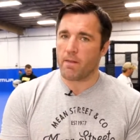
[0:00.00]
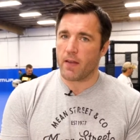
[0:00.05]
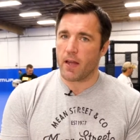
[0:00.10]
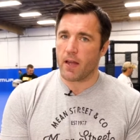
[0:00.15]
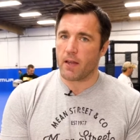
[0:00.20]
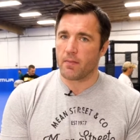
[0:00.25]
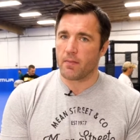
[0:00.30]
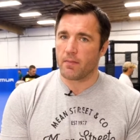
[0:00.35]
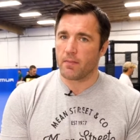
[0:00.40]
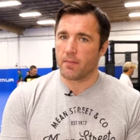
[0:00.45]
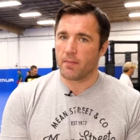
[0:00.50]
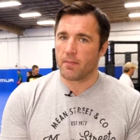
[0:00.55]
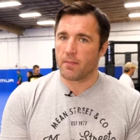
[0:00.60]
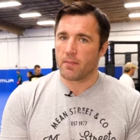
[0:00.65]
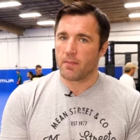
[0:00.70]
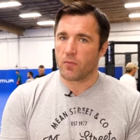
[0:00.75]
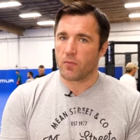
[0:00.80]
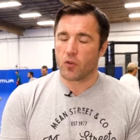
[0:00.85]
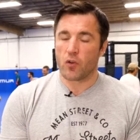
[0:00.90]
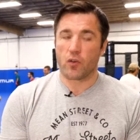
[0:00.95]
event.
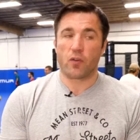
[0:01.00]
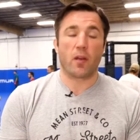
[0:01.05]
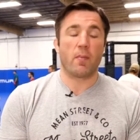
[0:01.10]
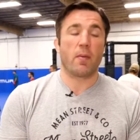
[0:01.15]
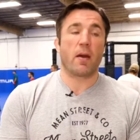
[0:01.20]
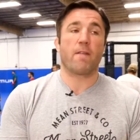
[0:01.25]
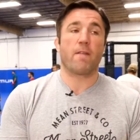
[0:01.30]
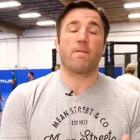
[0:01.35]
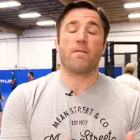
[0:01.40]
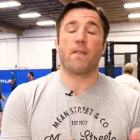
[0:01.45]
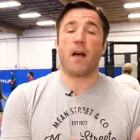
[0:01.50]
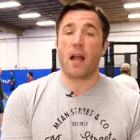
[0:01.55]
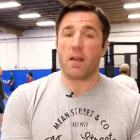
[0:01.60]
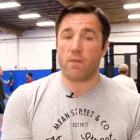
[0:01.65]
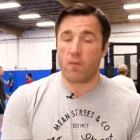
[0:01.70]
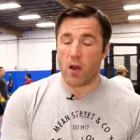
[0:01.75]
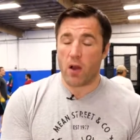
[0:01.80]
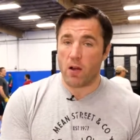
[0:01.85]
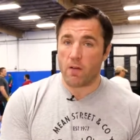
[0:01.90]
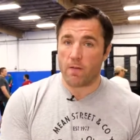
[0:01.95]
So you're talking about a
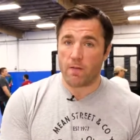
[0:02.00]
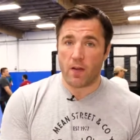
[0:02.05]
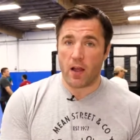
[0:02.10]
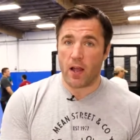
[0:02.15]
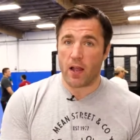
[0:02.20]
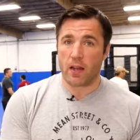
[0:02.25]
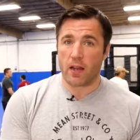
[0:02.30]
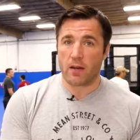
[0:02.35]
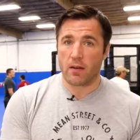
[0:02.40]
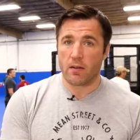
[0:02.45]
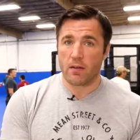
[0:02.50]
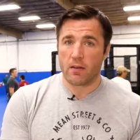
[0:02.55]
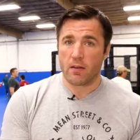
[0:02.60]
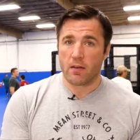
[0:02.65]
five round fight.